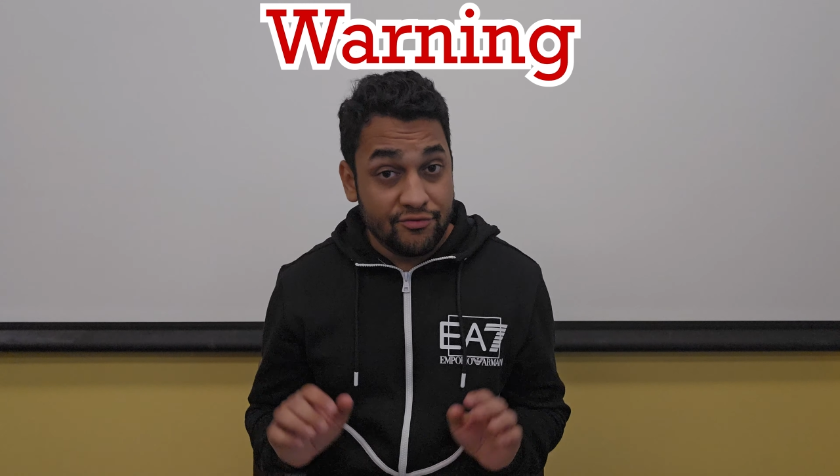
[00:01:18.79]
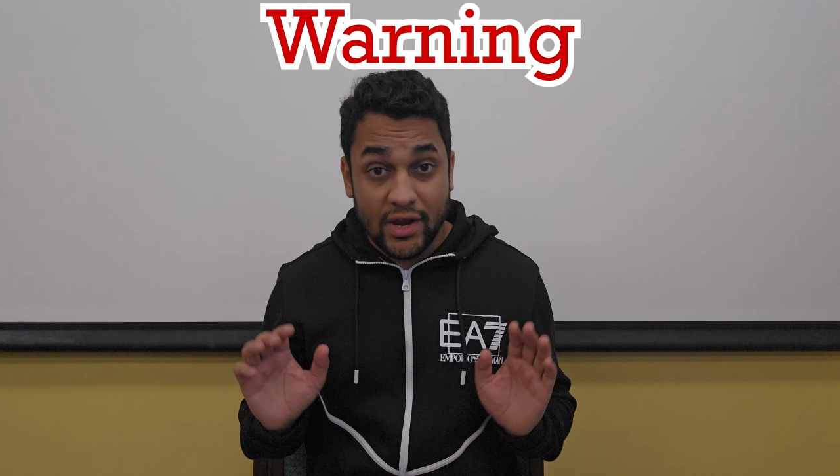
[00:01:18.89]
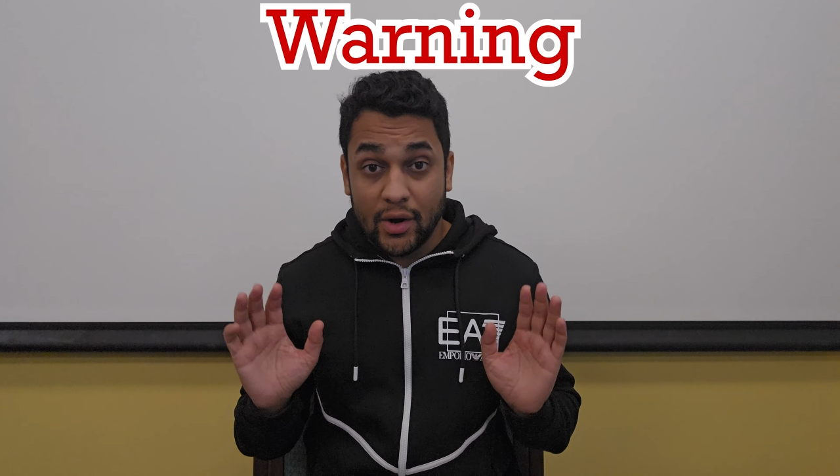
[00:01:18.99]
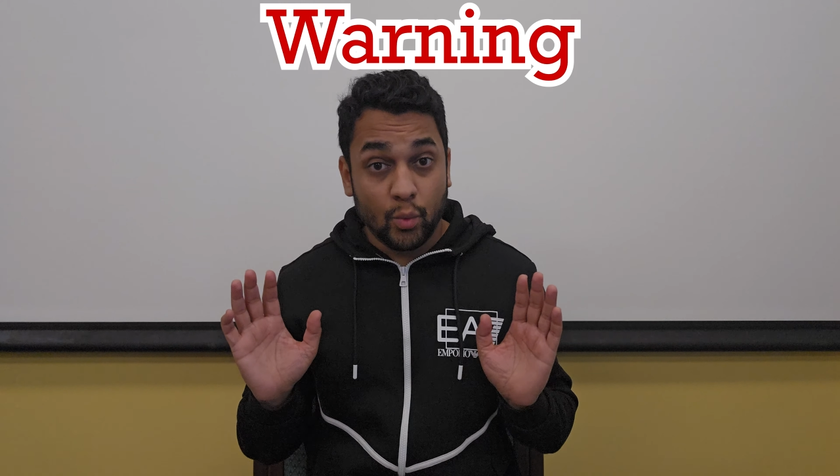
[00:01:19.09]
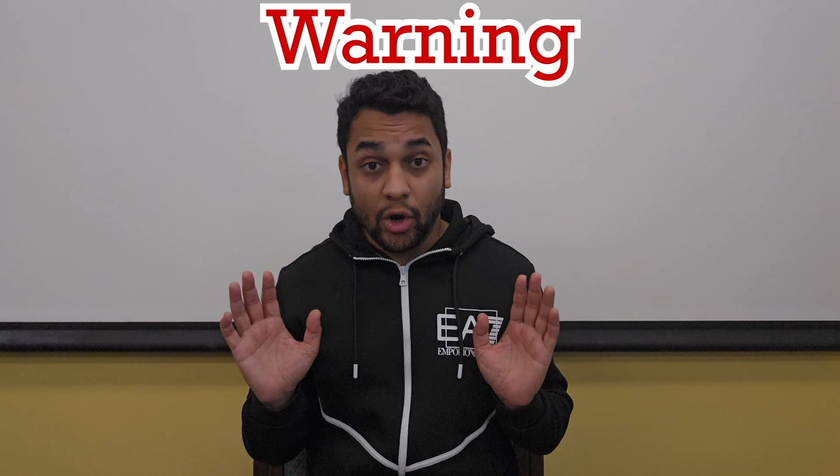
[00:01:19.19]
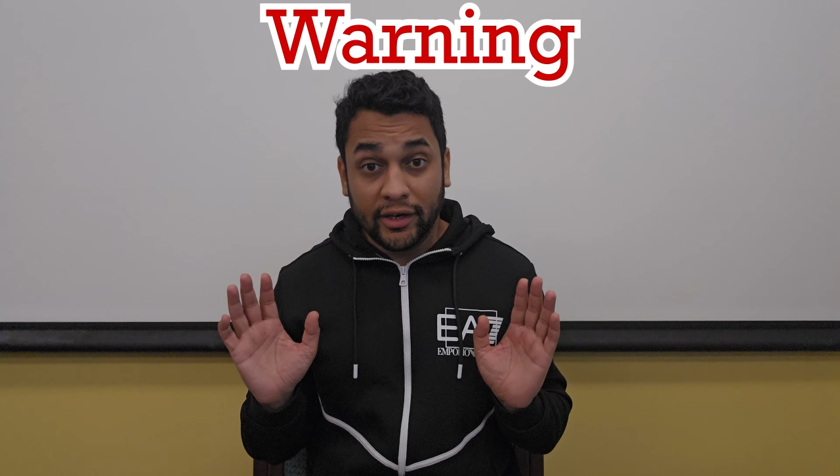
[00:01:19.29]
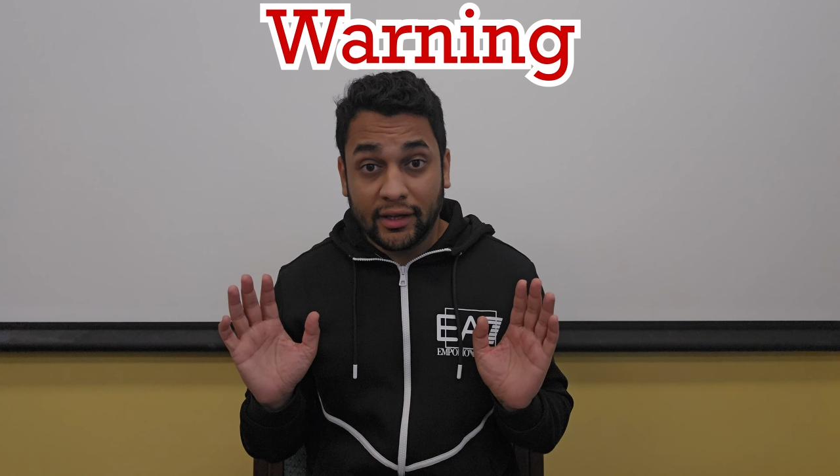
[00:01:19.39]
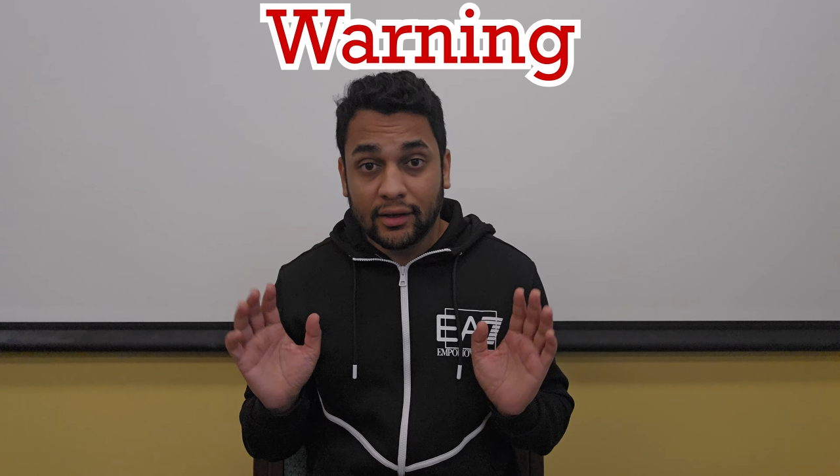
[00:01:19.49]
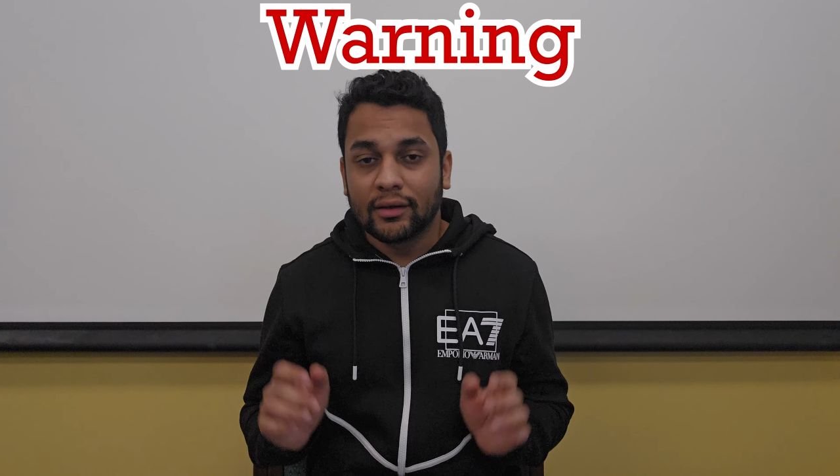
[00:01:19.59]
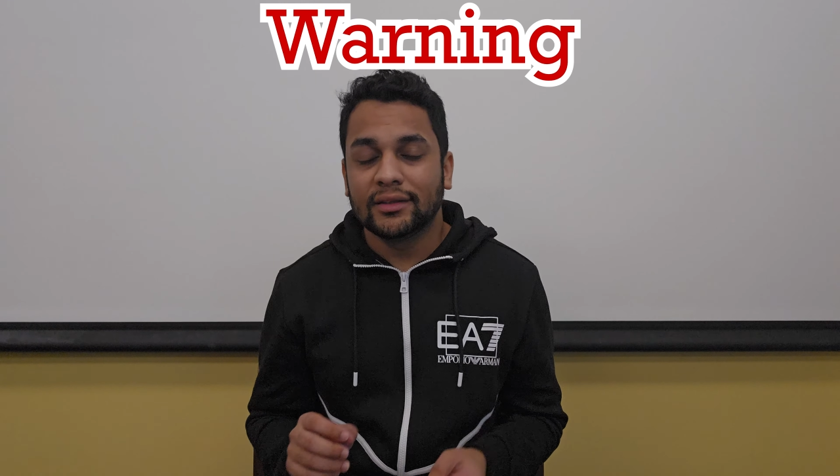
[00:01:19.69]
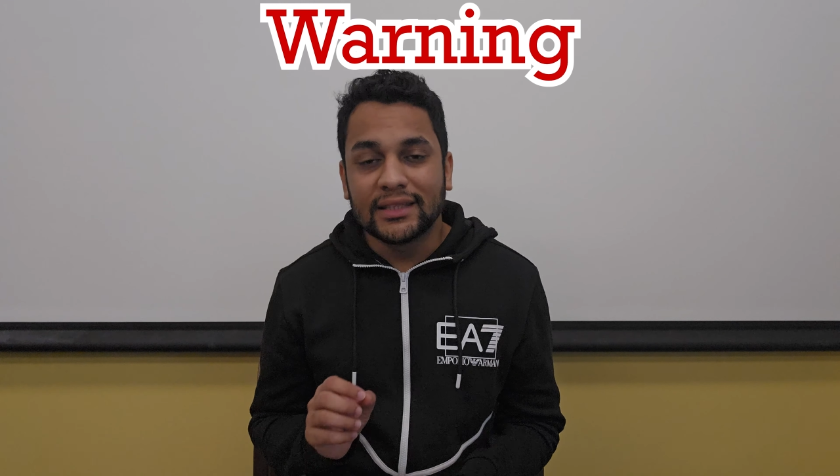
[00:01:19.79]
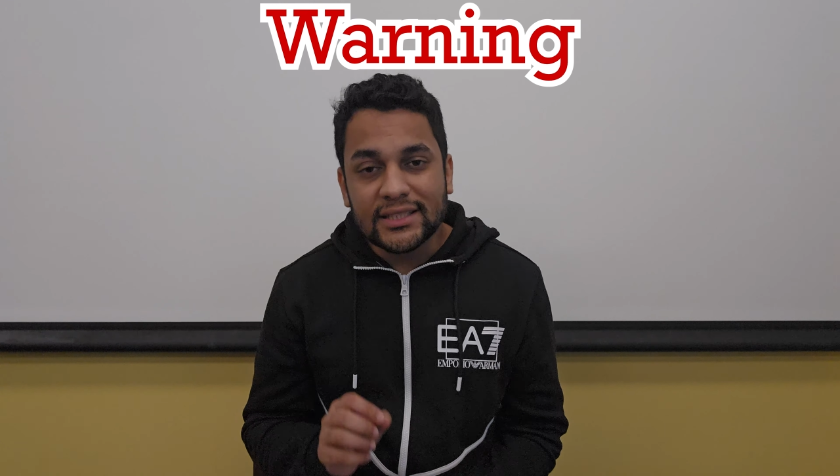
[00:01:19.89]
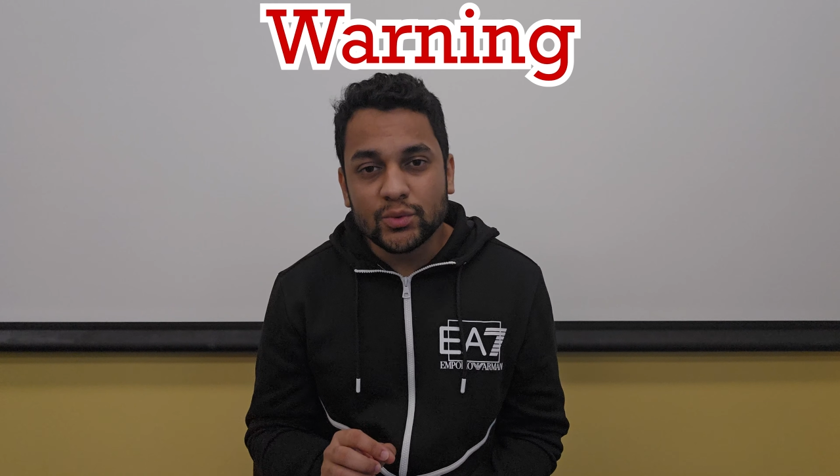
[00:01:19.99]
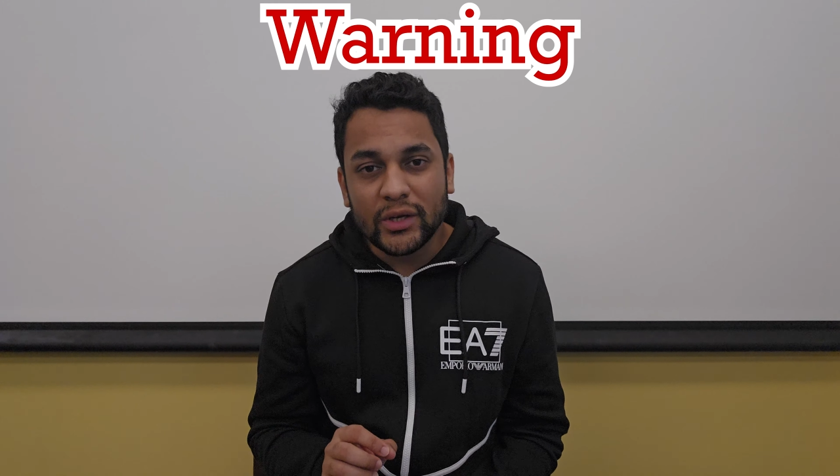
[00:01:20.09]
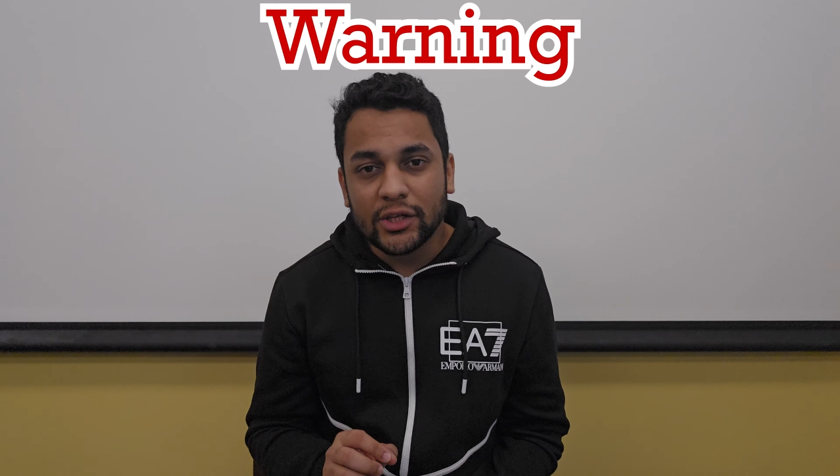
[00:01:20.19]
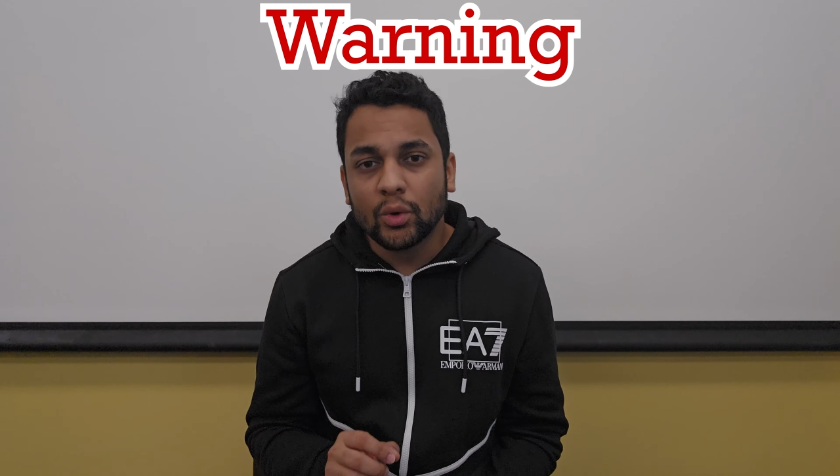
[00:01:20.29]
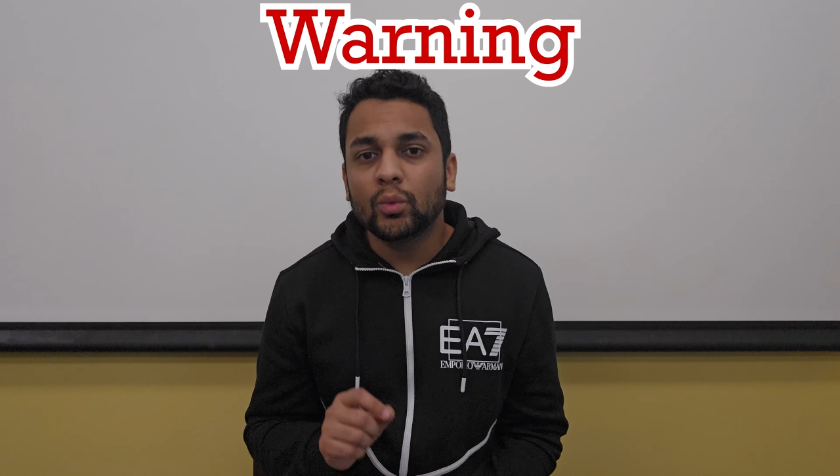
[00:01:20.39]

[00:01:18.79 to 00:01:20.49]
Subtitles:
Fair warning, this video